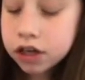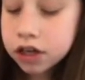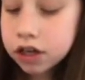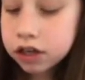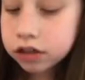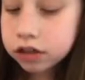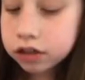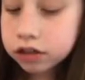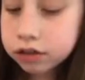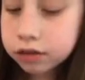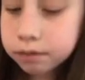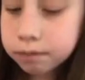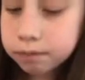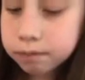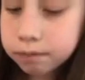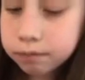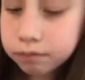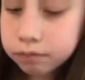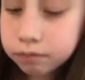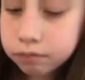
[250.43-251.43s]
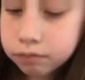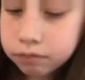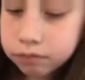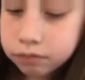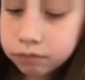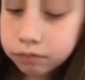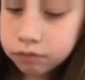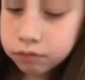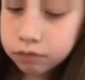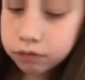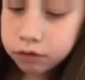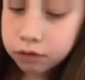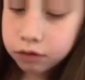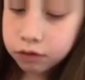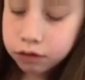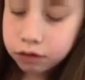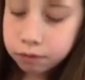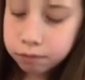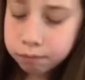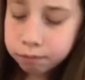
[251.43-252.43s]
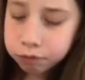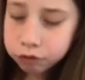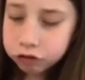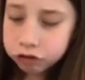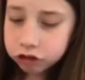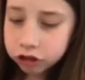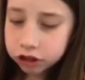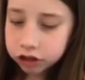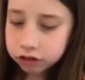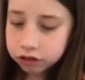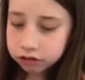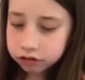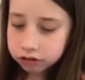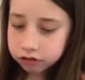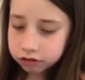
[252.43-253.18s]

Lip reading: Just push it.